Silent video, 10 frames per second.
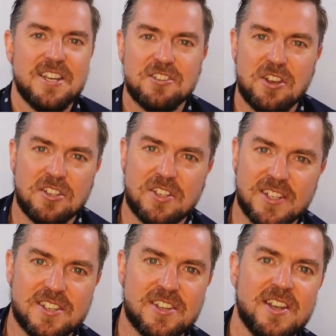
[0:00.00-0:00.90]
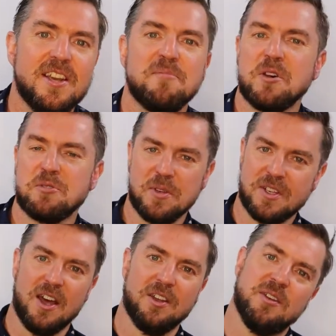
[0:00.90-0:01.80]
Justice must be
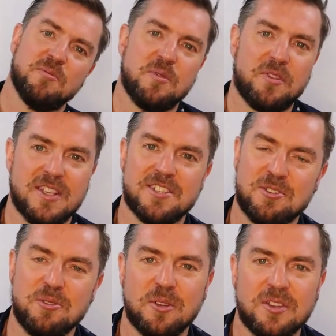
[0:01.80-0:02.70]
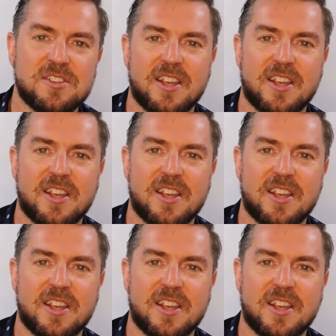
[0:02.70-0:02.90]
done with these students.